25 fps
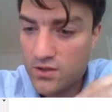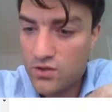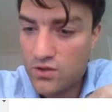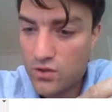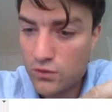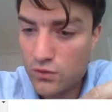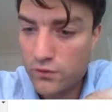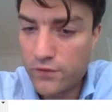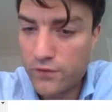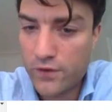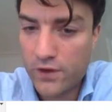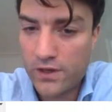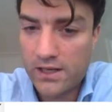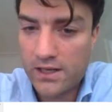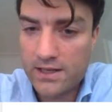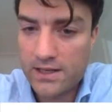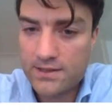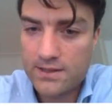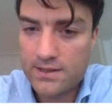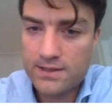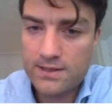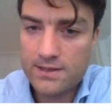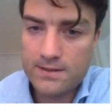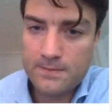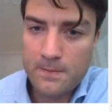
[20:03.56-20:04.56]
to
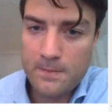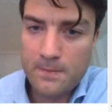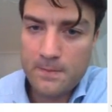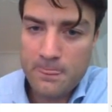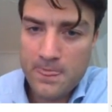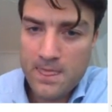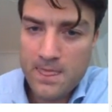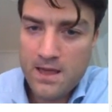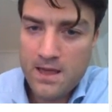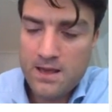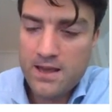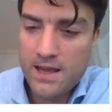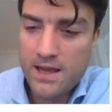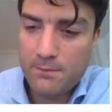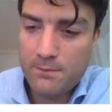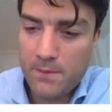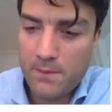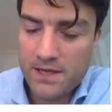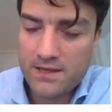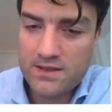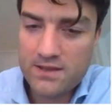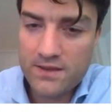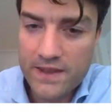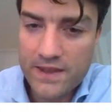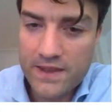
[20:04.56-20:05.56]
freelancers. And
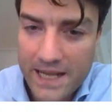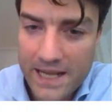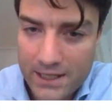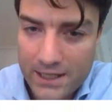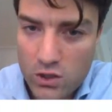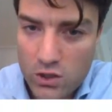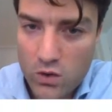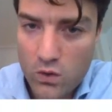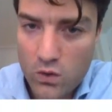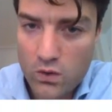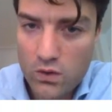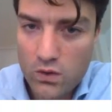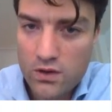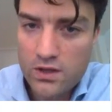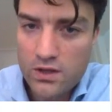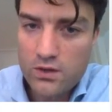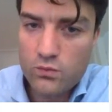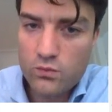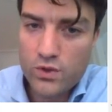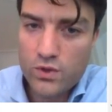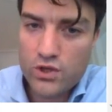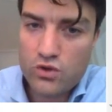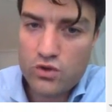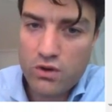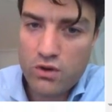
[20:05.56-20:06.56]
based on that core,
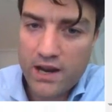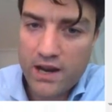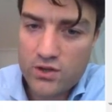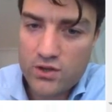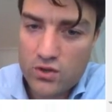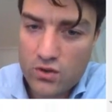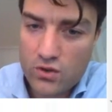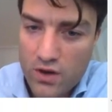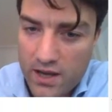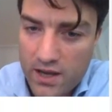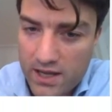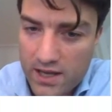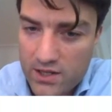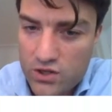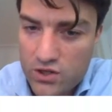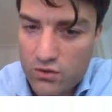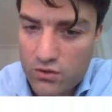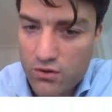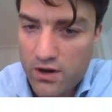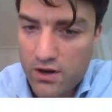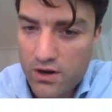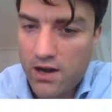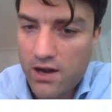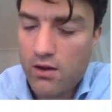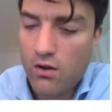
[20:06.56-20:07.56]
we try to
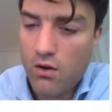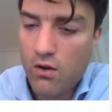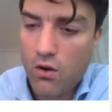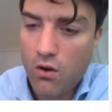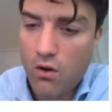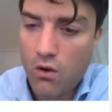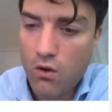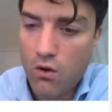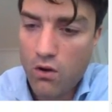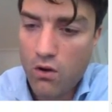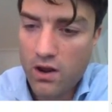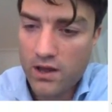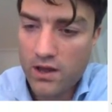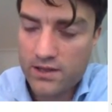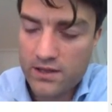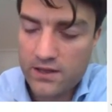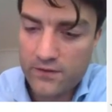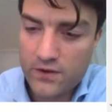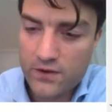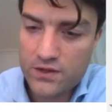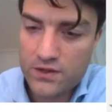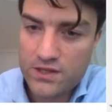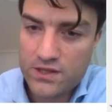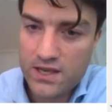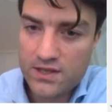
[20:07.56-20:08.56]
integrate all our
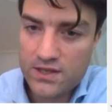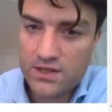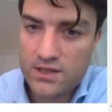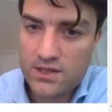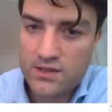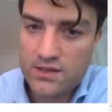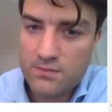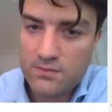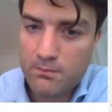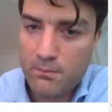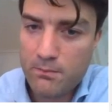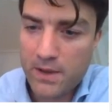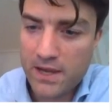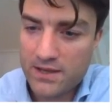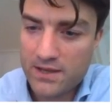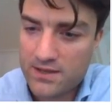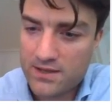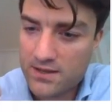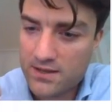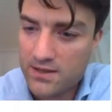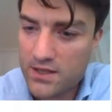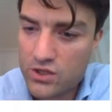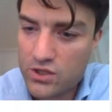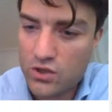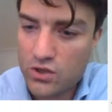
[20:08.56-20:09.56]
different sections based
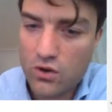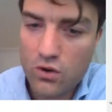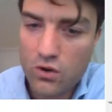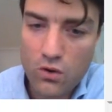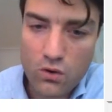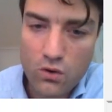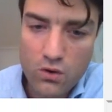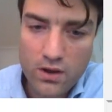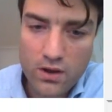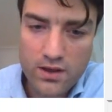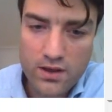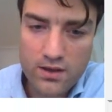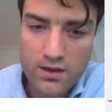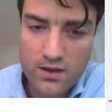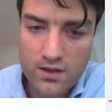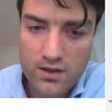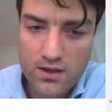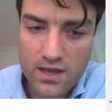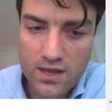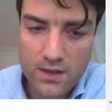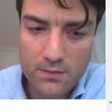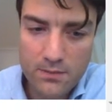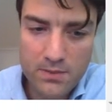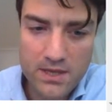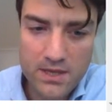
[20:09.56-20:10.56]
on this core
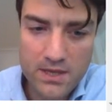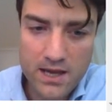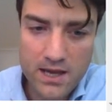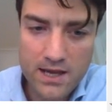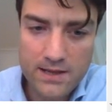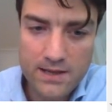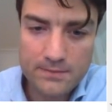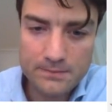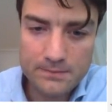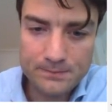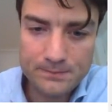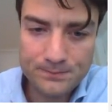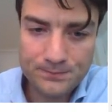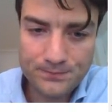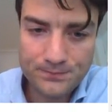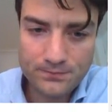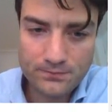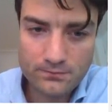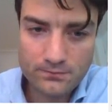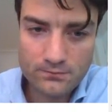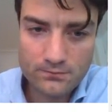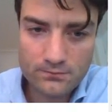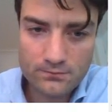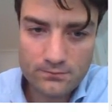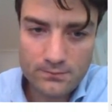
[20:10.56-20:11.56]
API.
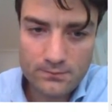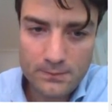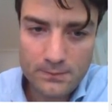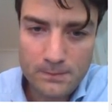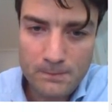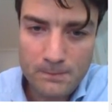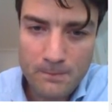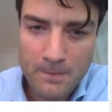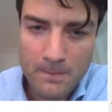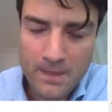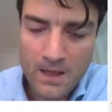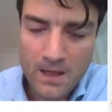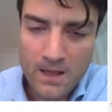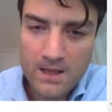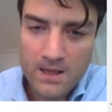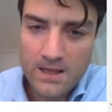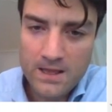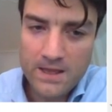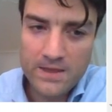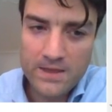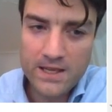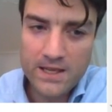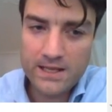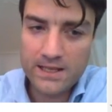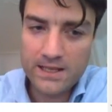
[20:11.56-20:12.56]

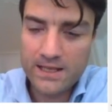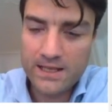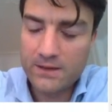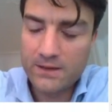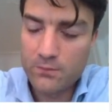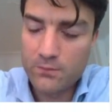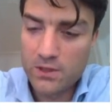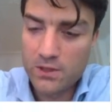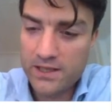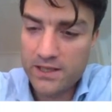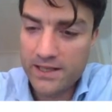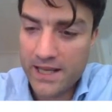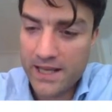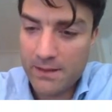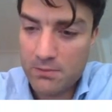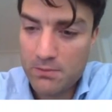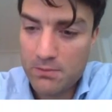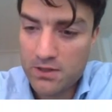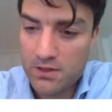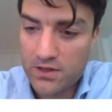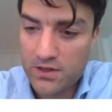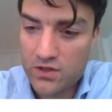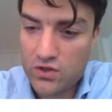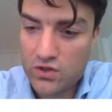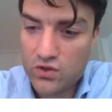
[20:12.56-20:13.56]
And that really
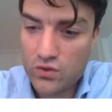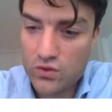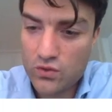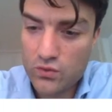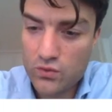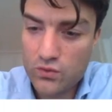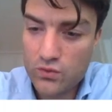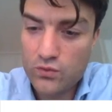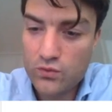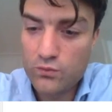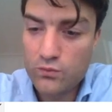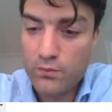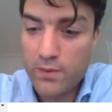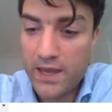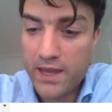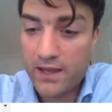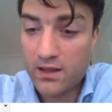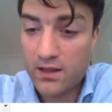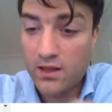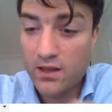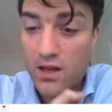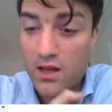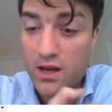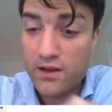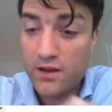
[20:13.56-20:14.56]
enabled us to
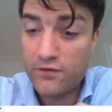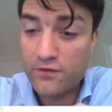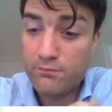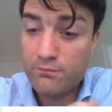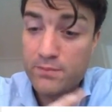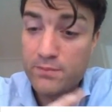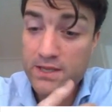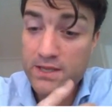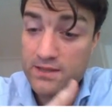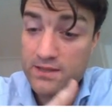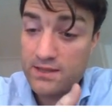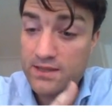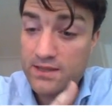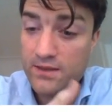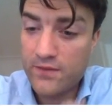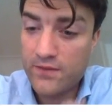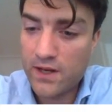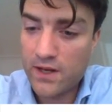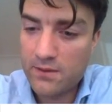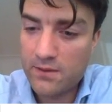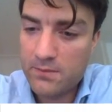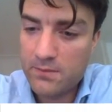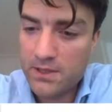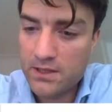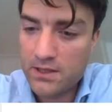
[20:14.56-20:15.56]
make a lot of business
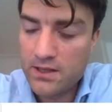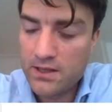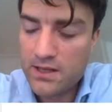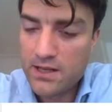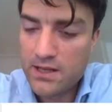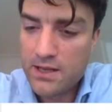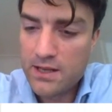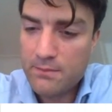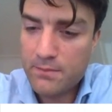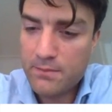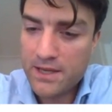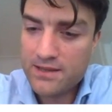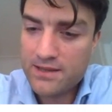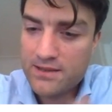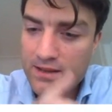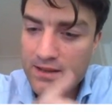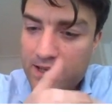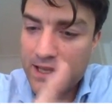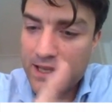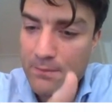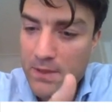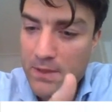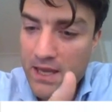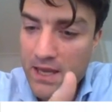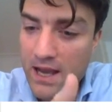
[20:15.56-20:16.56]
development based
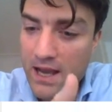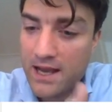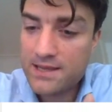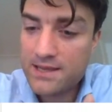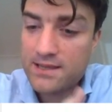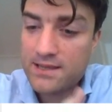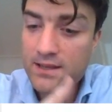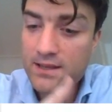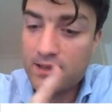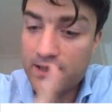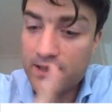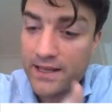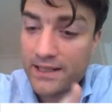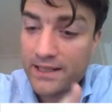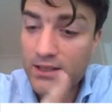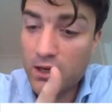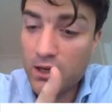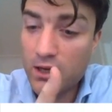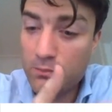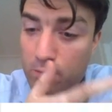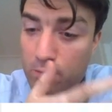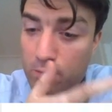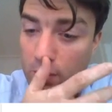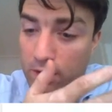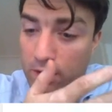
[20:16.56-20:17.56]
on APIs and connect
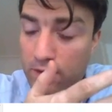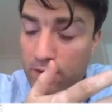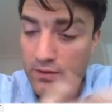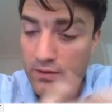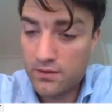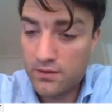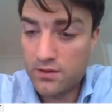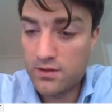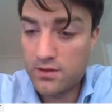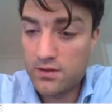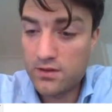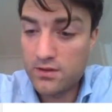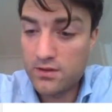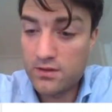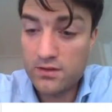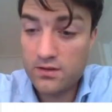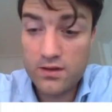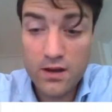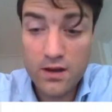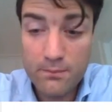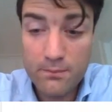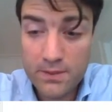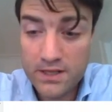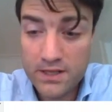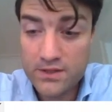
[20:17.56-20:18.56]
up with
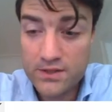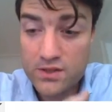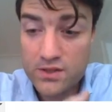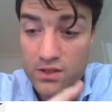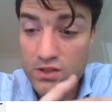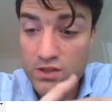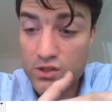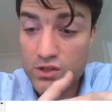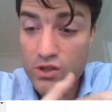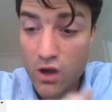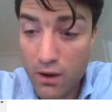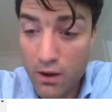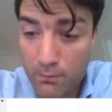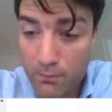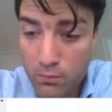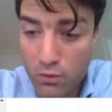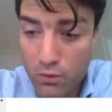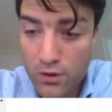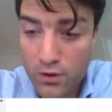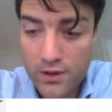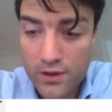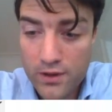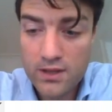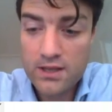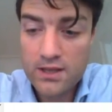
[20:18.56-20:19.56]
companies such as
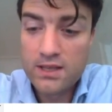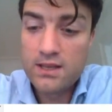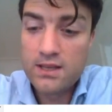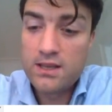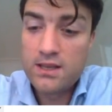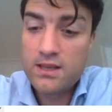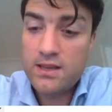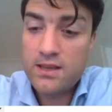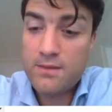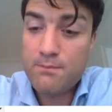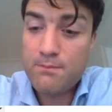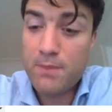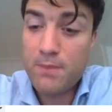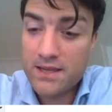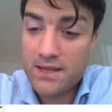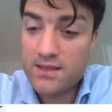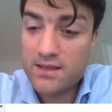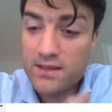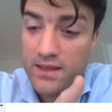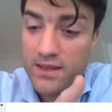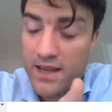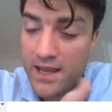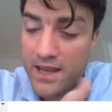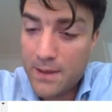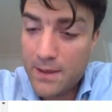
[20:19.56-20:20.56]
Upwork based
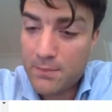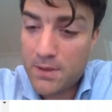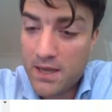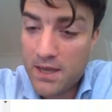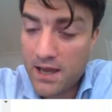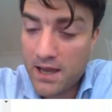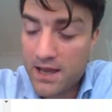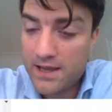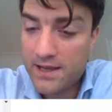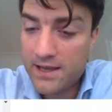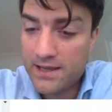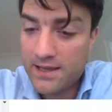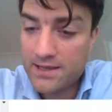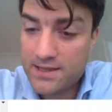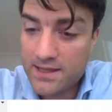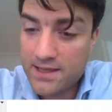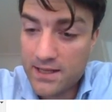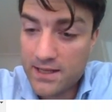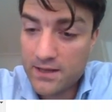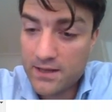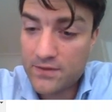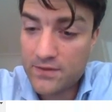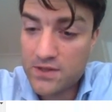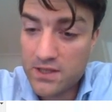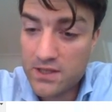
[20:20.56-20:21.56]
on their API,
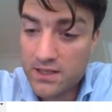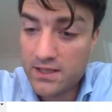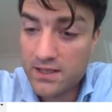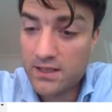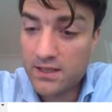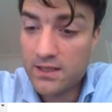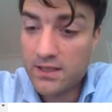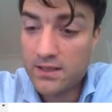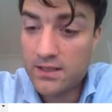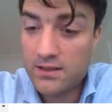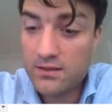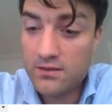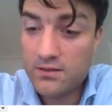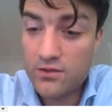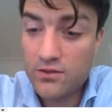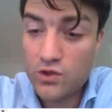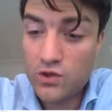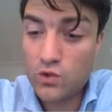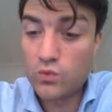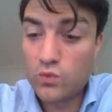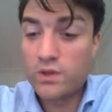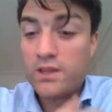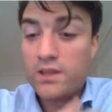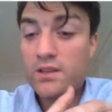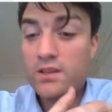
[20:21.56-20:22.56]
instead of sitting and
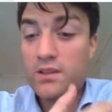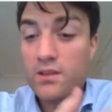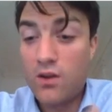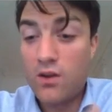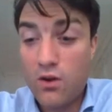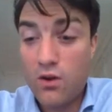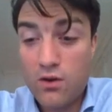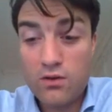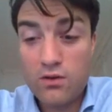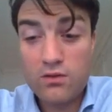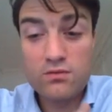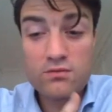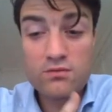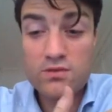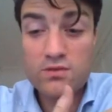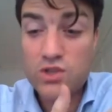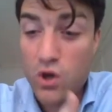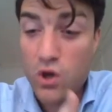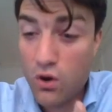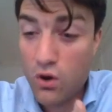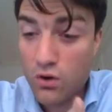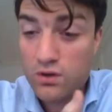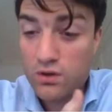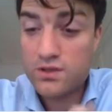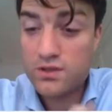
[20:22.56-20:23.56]
doing long
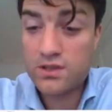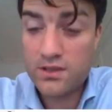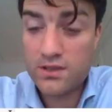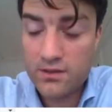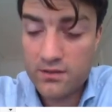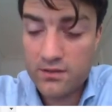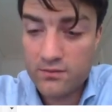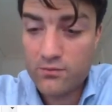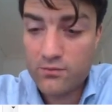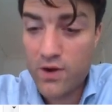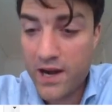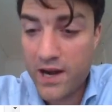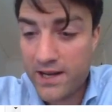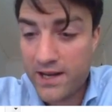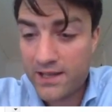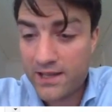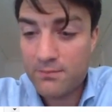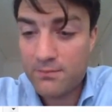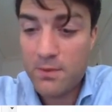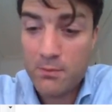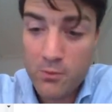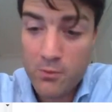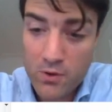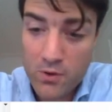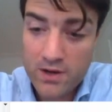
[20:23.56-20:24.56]
talks and
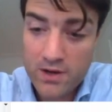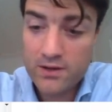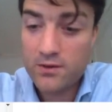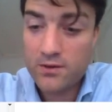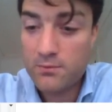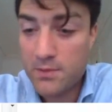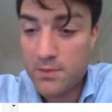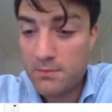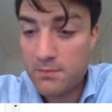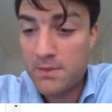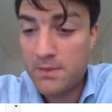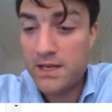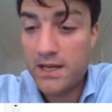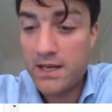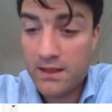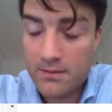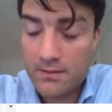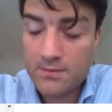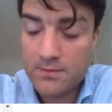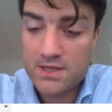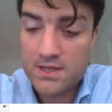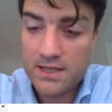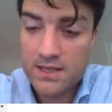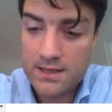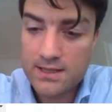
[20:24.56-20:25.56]
writing memorandum and meeting
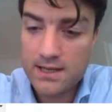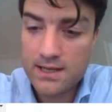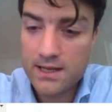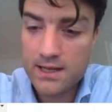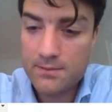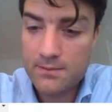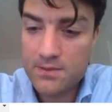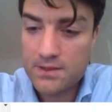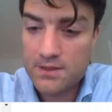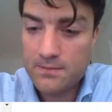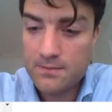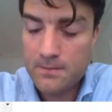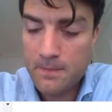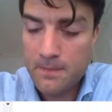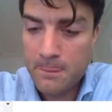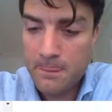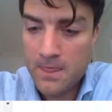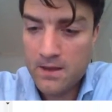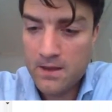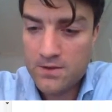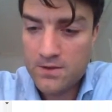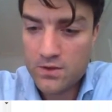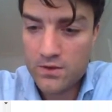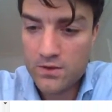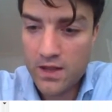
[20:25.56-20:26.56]
them 10 times.
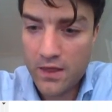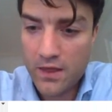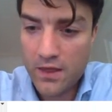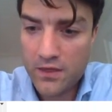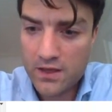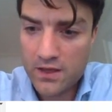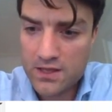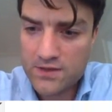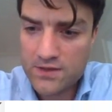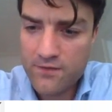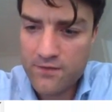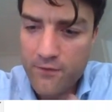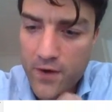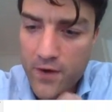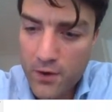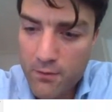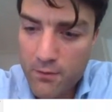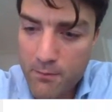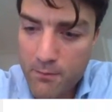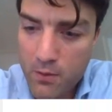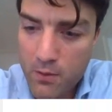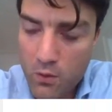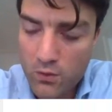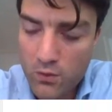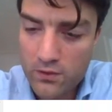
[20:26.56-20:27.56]
So I think it's very
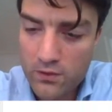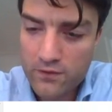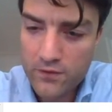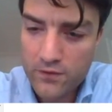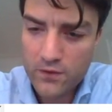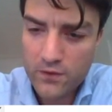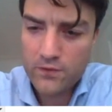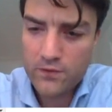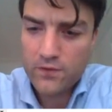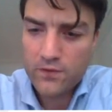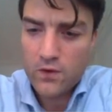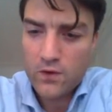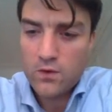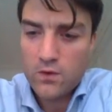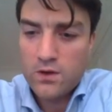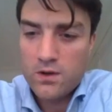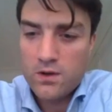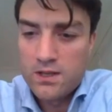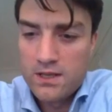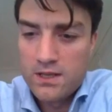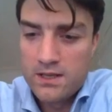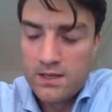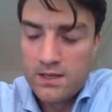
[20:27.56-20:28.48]
important for